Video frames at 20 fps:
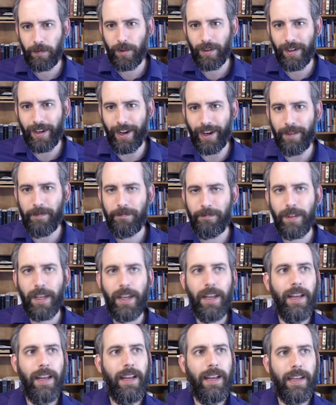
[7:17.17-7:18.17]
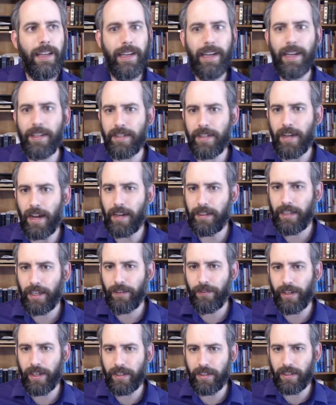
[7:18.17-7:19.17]
Okay. He has not
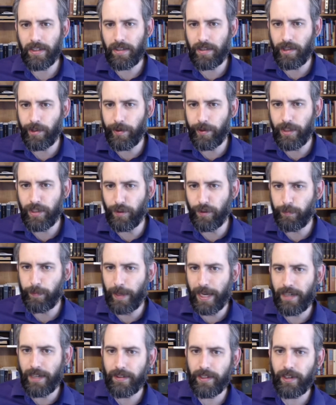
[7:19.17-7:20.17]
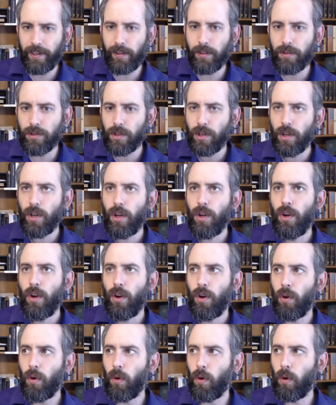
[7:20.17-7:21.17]
given us a series of paintings
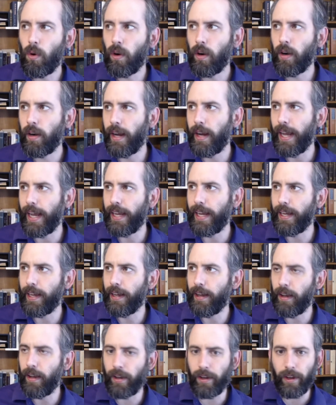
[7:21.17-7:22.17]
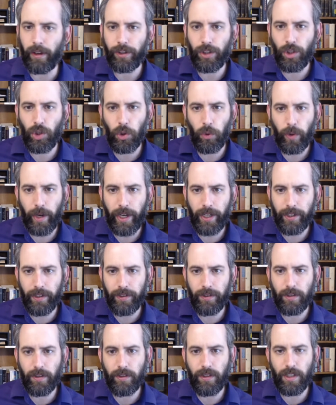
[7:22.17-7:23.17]
or a
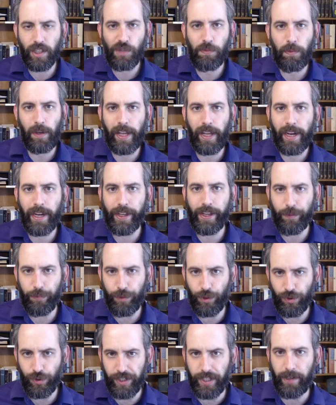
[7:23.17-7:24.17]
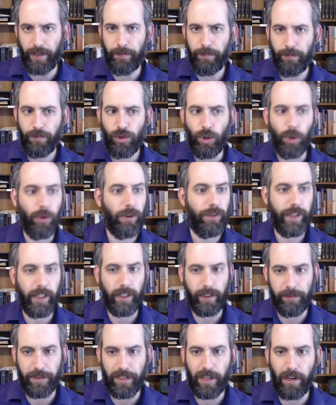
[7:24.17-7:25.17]
curated display at a museum to reveal
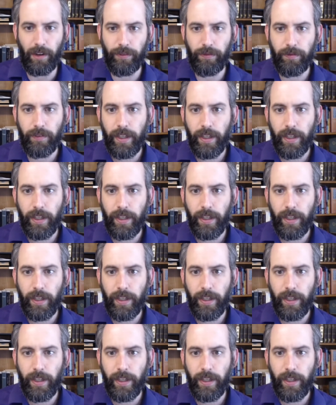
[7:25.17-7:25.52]
himself.